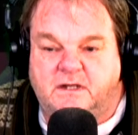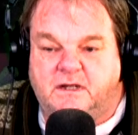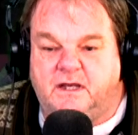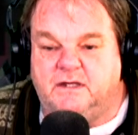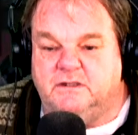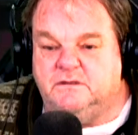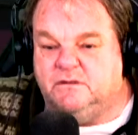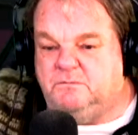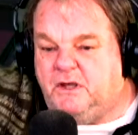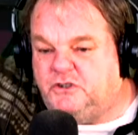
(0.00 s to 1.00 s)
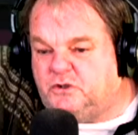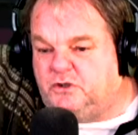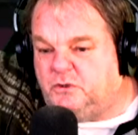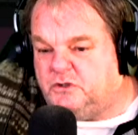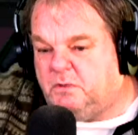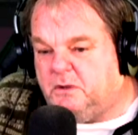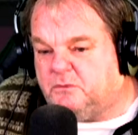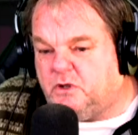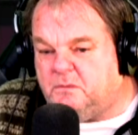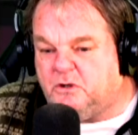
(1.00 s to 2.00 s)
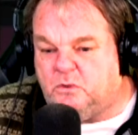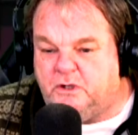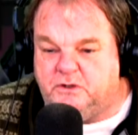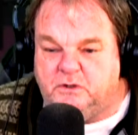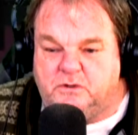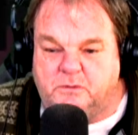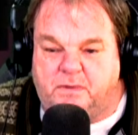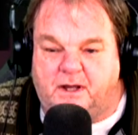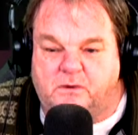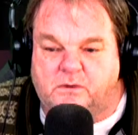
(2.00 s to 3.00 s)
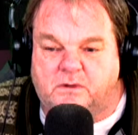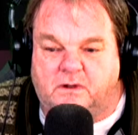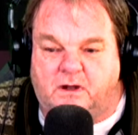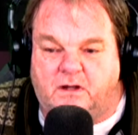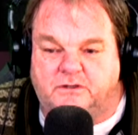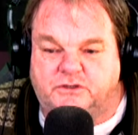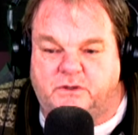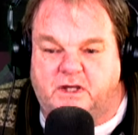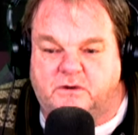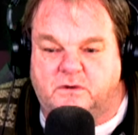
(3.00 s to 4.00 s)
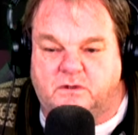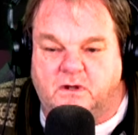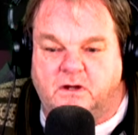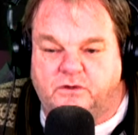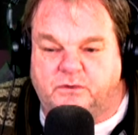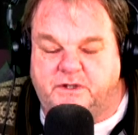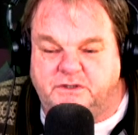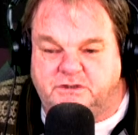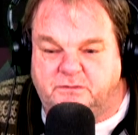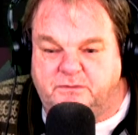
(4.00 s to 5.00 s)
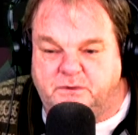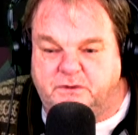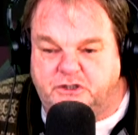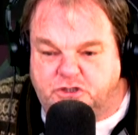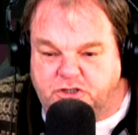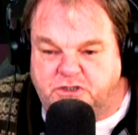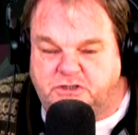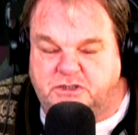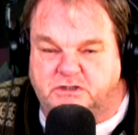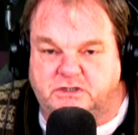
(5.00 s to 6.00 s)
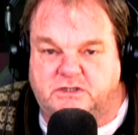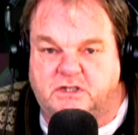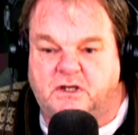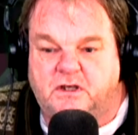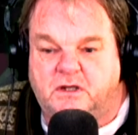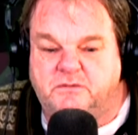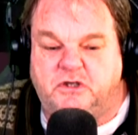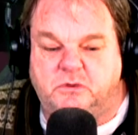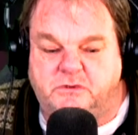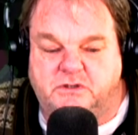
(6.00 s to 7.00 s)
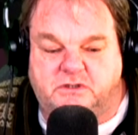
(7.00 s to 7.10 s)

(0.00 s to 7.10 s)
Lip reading: And major U.S. paper, time to quit nuclear power altogether, threatens the very existence of human